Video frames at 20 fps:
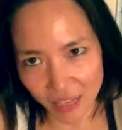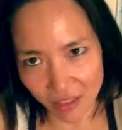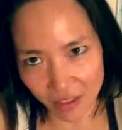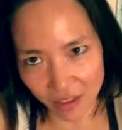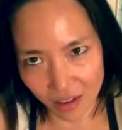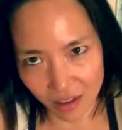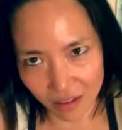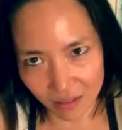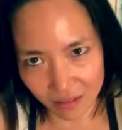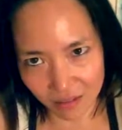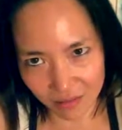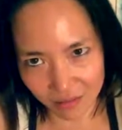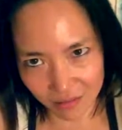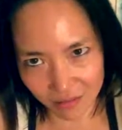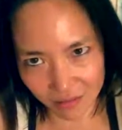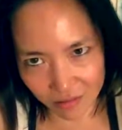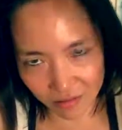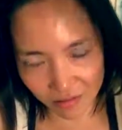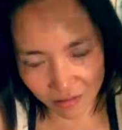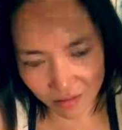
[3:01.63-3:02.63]
and then,
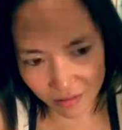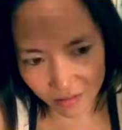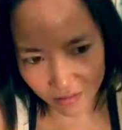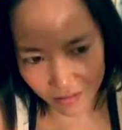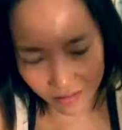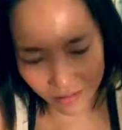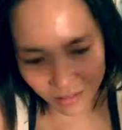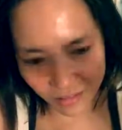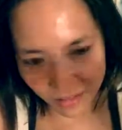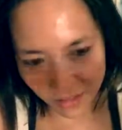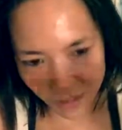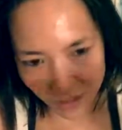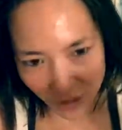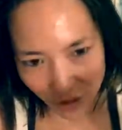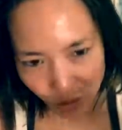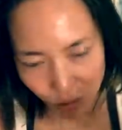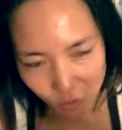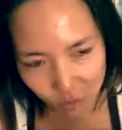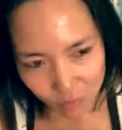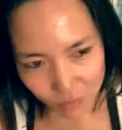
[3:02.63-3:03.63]
you
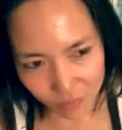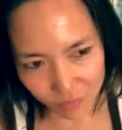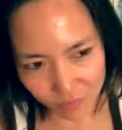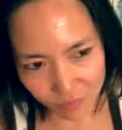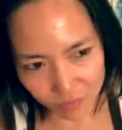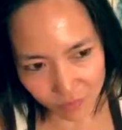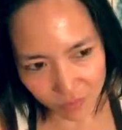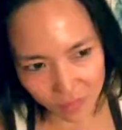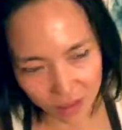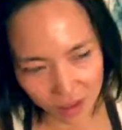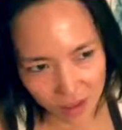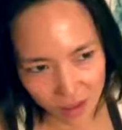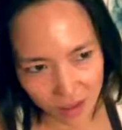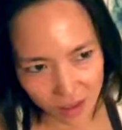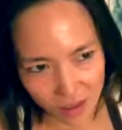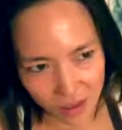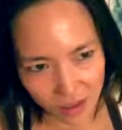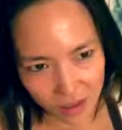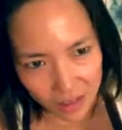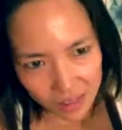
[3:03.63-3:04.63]
know,
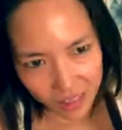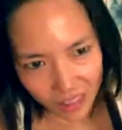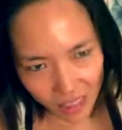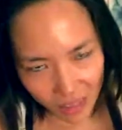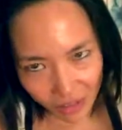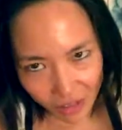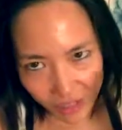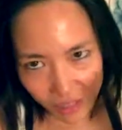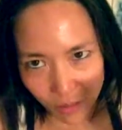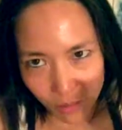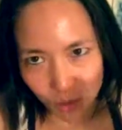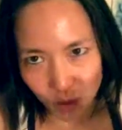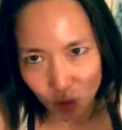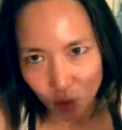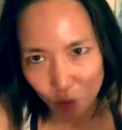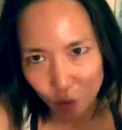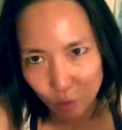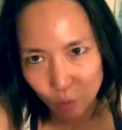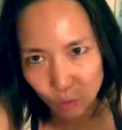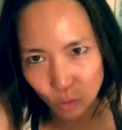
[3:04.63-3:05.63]
conceiving
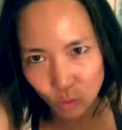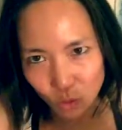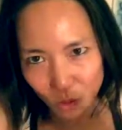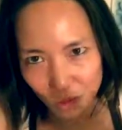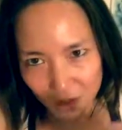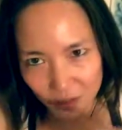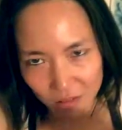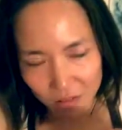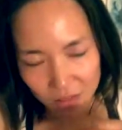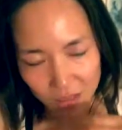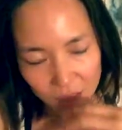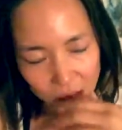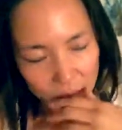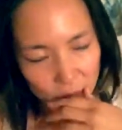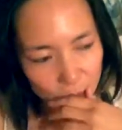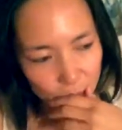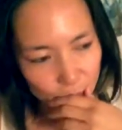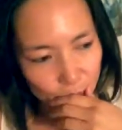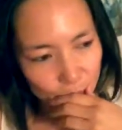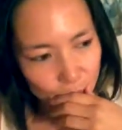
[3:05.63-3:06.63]
something new and
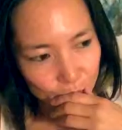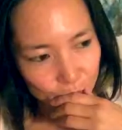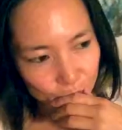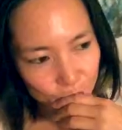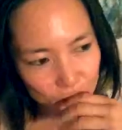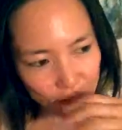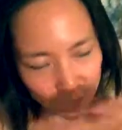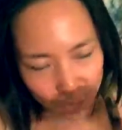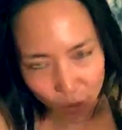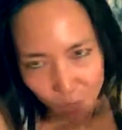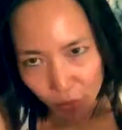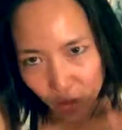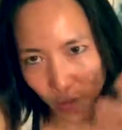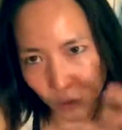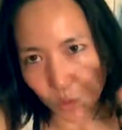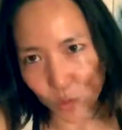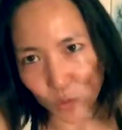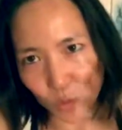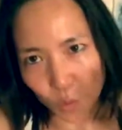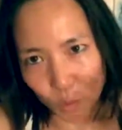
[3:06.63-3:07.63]
then birthing a
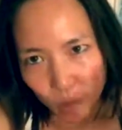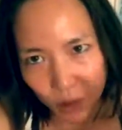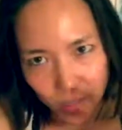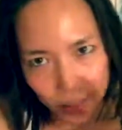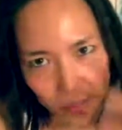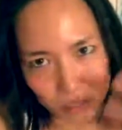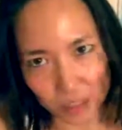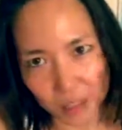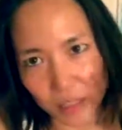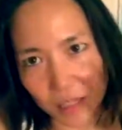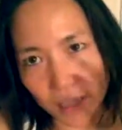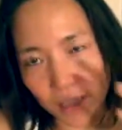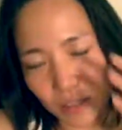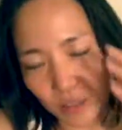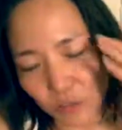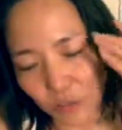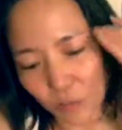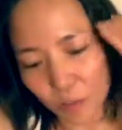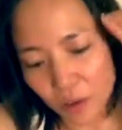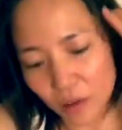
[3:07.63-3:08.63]
new story. It's just like
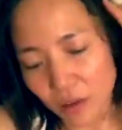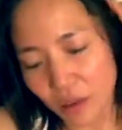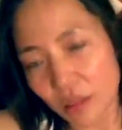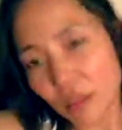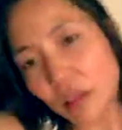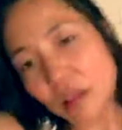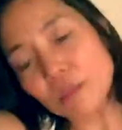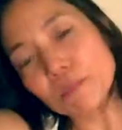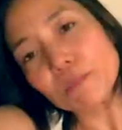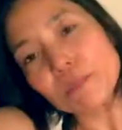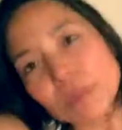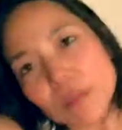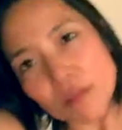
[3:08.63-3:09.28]
this repeated thing.